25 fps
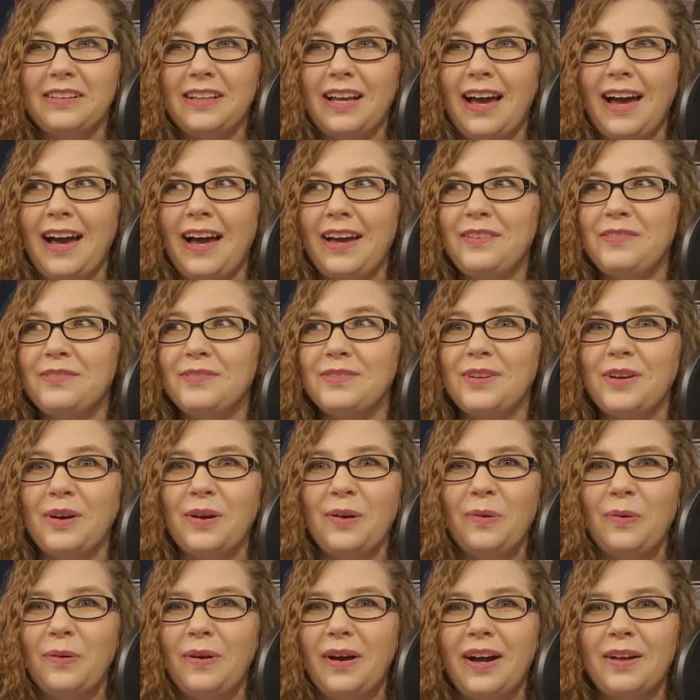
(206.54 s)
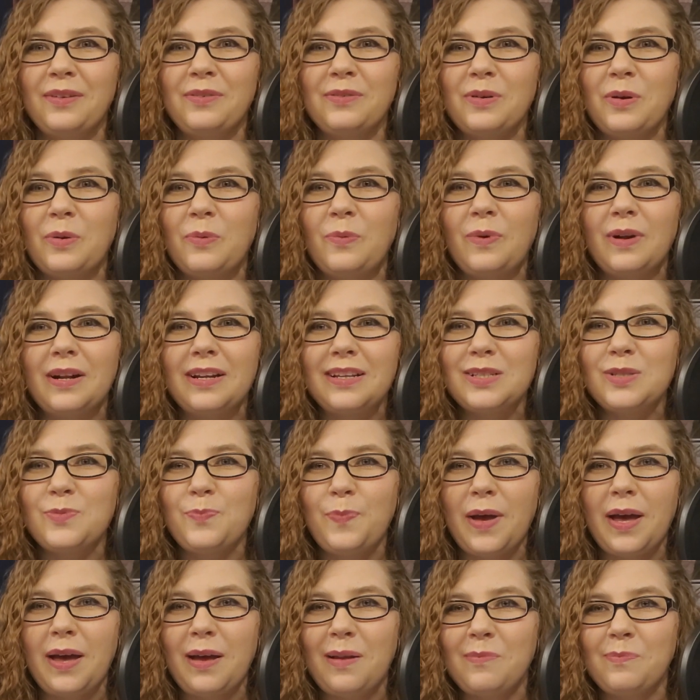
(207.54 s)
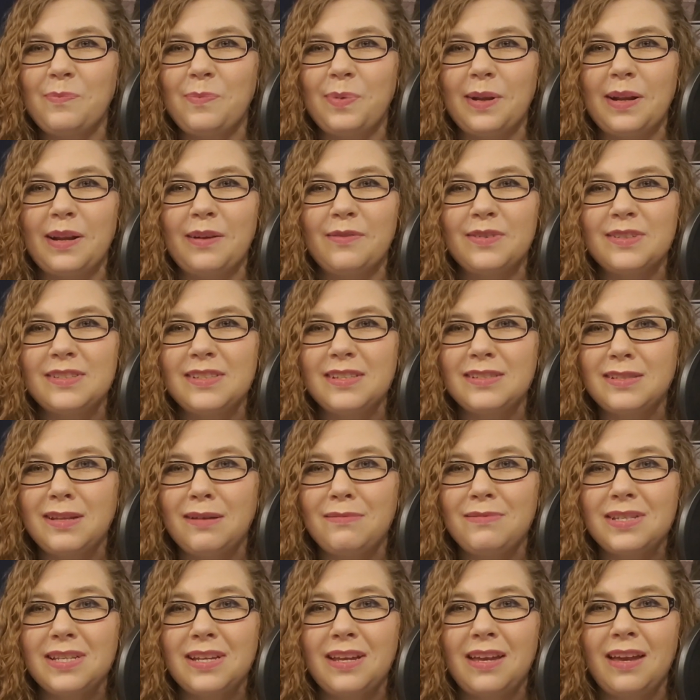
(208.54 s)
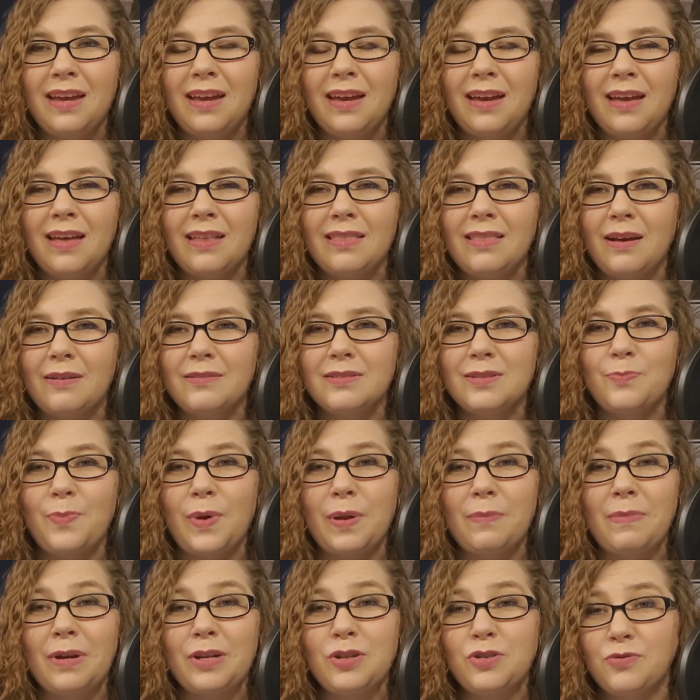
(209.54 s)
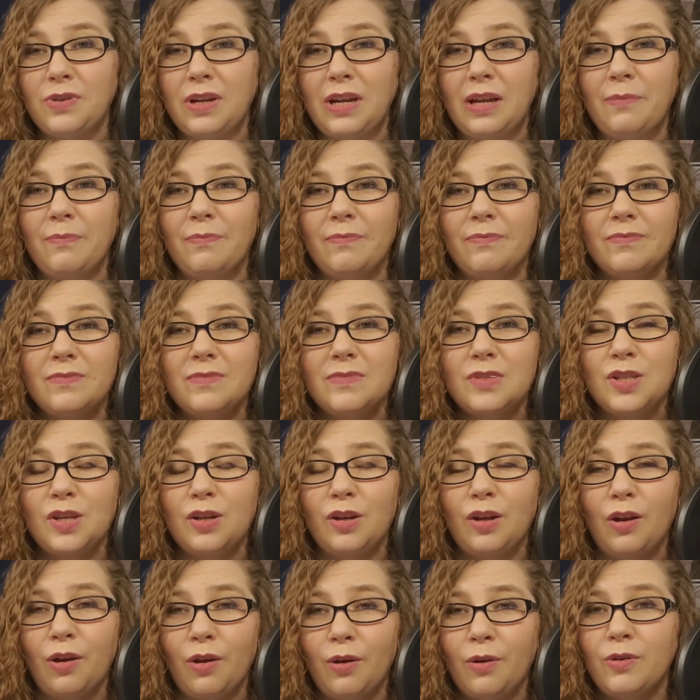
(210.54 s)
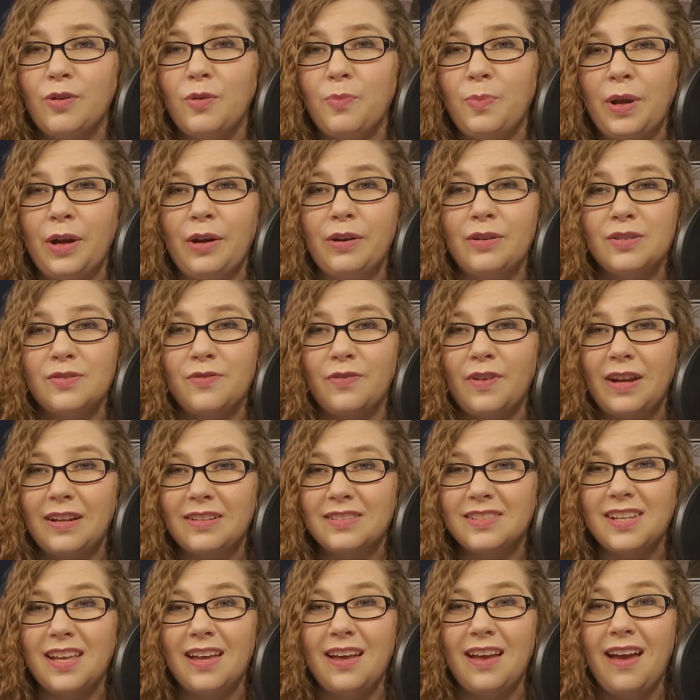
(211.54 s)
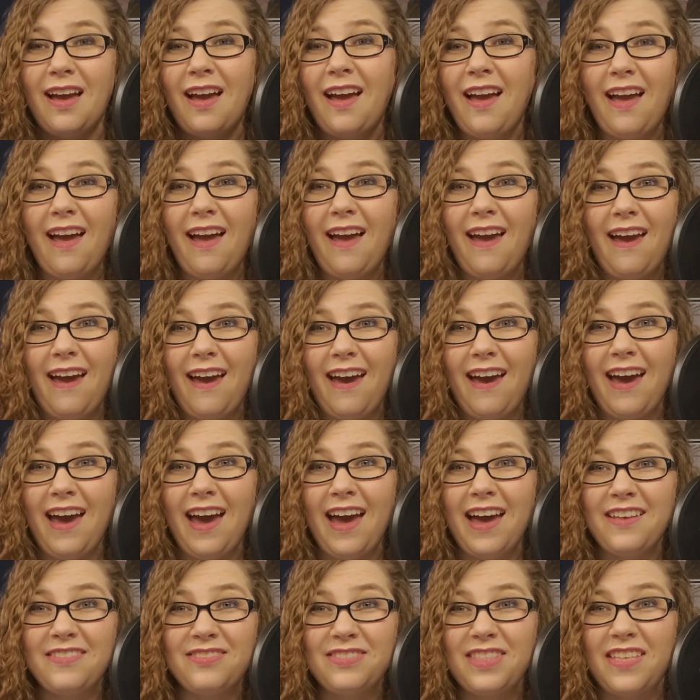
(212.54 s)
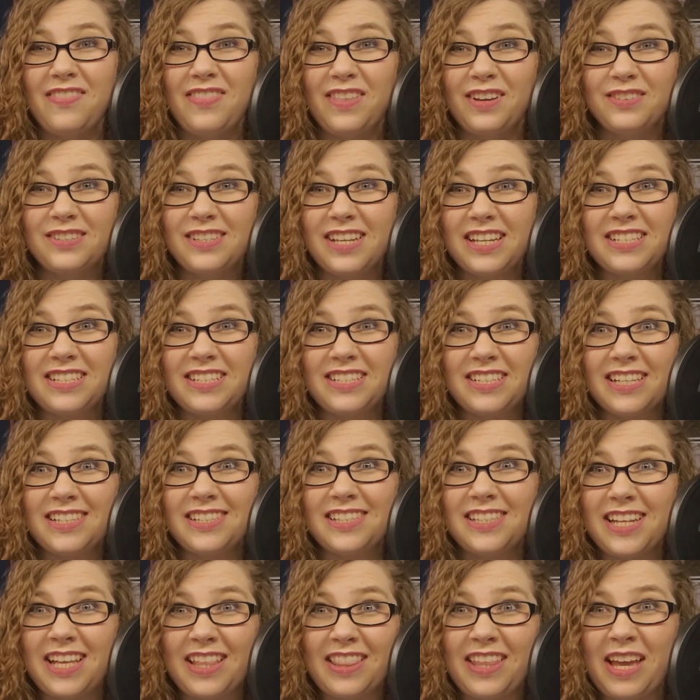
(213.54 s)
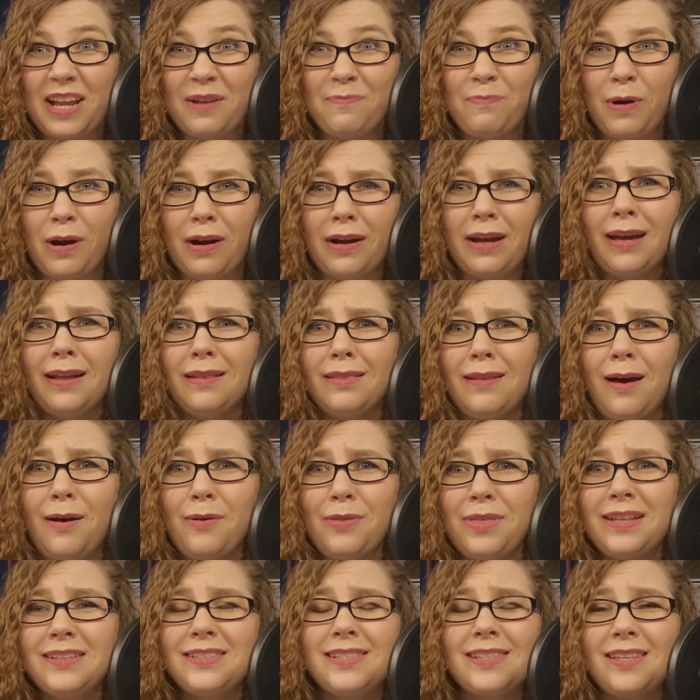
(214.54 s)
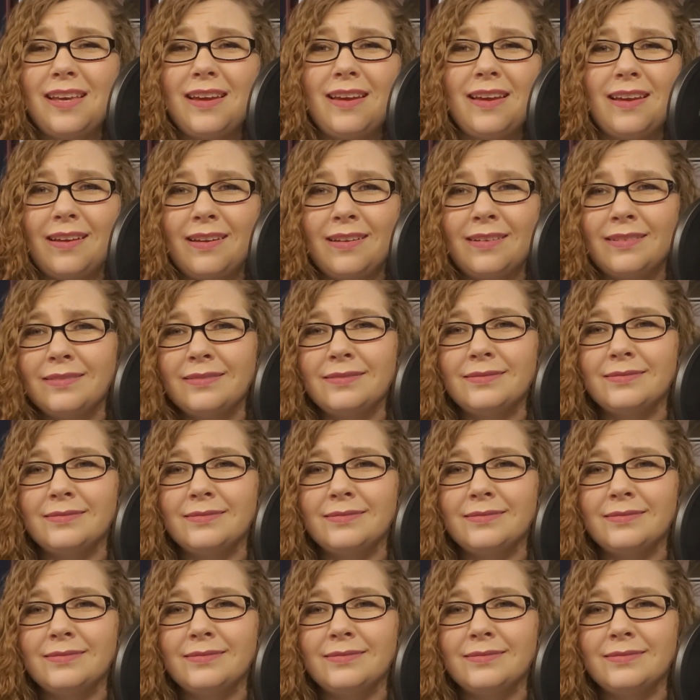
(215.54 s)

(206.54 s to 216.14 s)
I don't know. I don't know what it's been, but ever since I was a kid, that's been my dream to go to Paris, France. And then there's a Disneyland park. Hello, that's like,